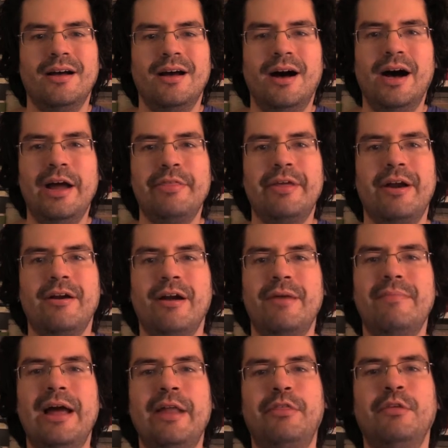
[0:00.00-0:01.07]
Hi there, I'm
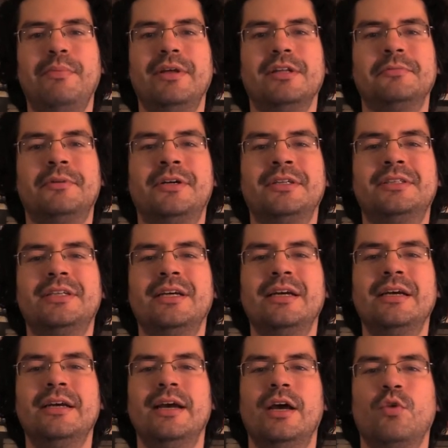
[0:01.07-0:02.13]
Matthew B. Lamont,
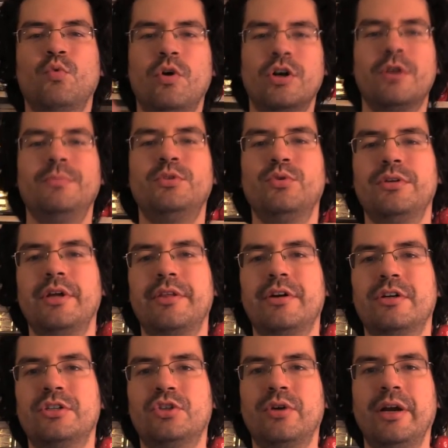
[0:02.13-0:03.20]
and welcome to
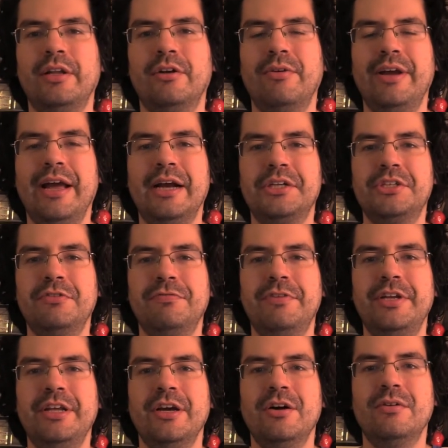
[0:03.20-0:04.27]
another trailer reaction
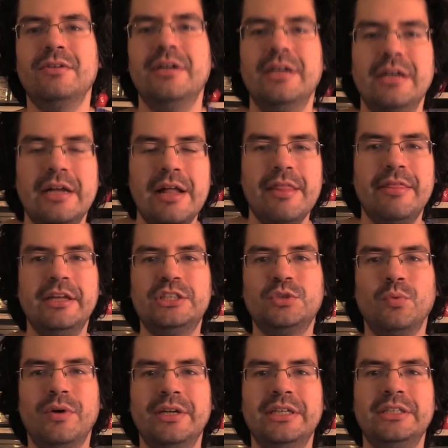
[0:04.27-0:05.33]
video. This
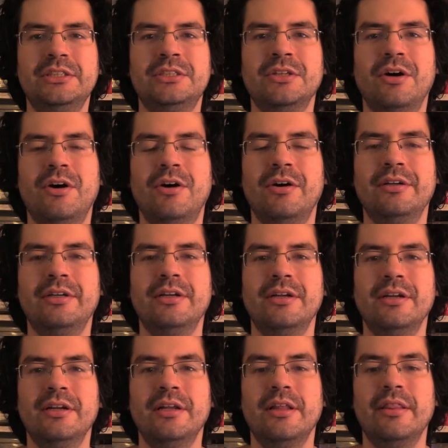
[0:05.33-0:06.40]
one is on
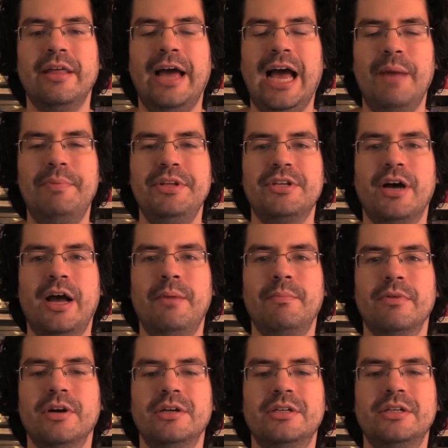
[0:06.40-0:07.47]
the Happy Time
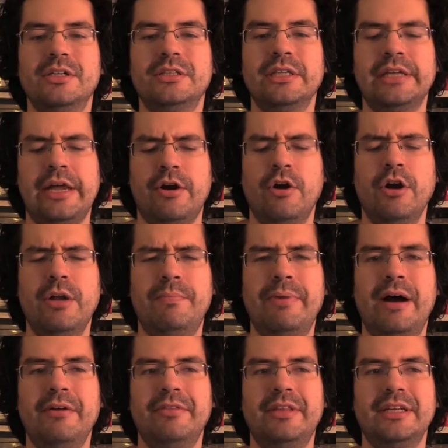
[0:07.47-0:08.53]
murders, and I heard
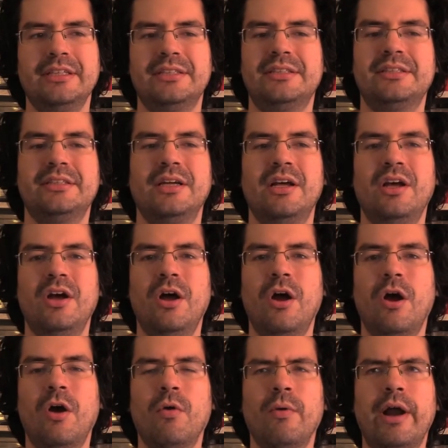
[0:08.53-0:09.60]
about this
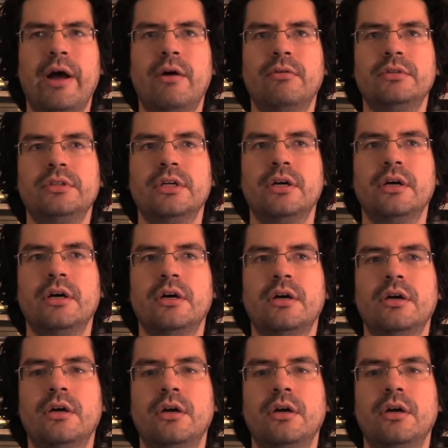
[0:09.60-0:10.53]
around the